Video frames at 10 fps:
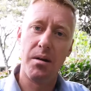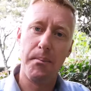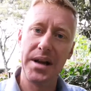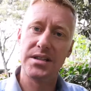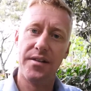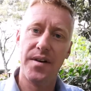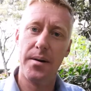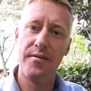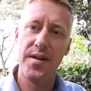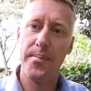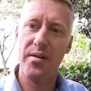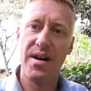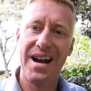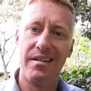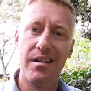You can pick stuff up, flip it
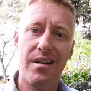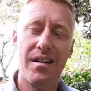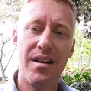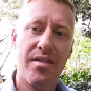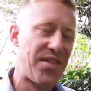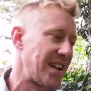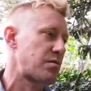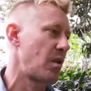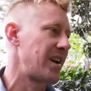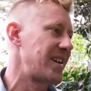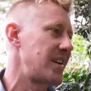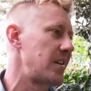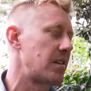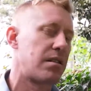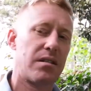around. That's what I
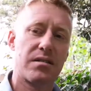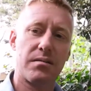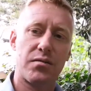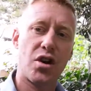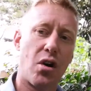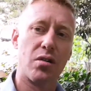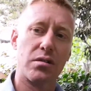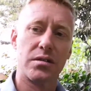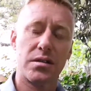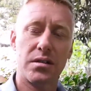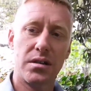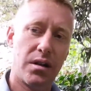need, some tongs.